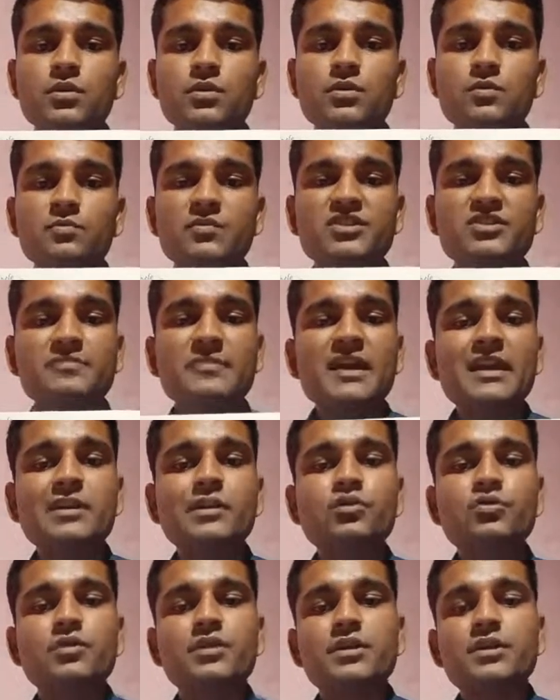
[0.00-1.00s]
which
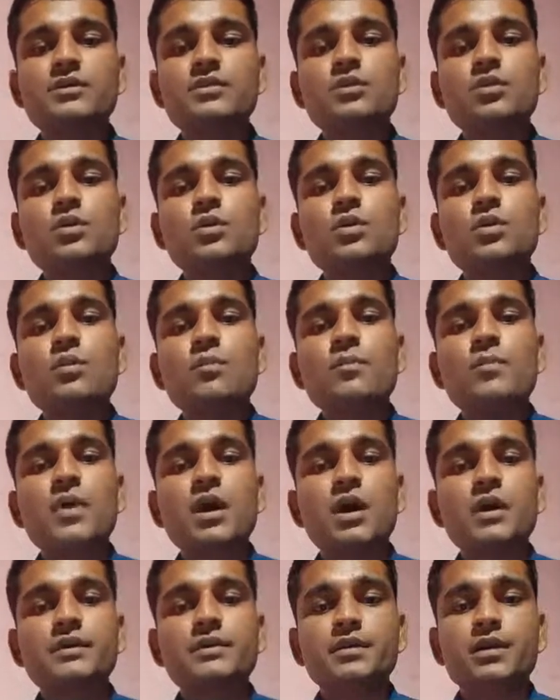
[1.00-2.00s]
value is
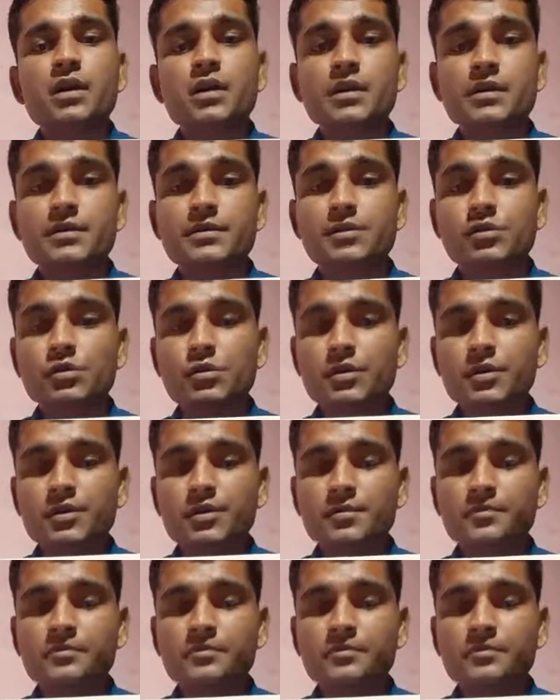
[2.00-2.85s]
pi r square.